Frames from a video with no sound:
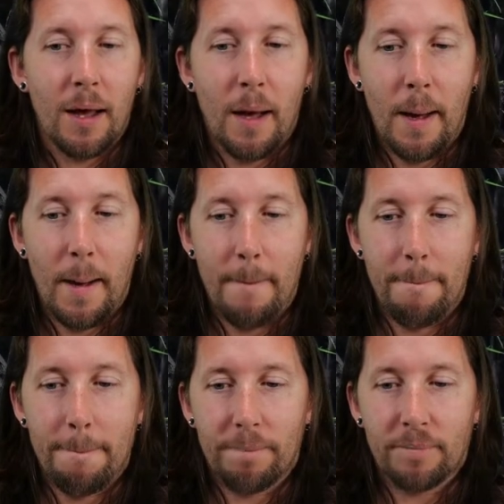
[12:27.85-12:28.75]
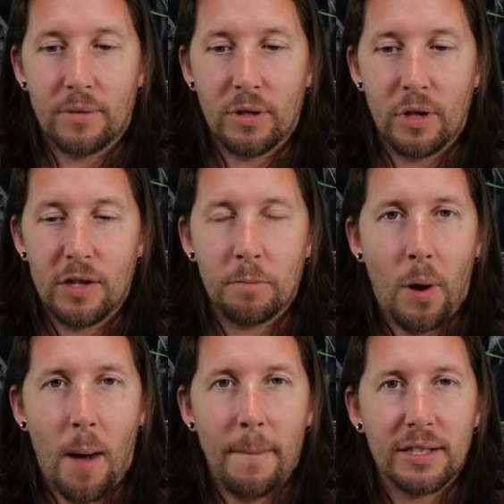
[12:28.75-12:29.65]
you know, these
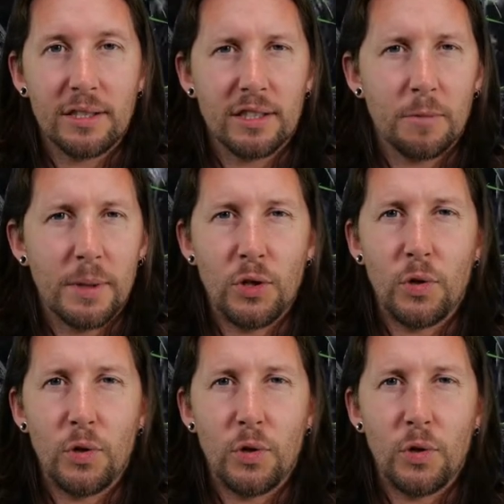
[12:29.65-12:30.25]
plant medicines have been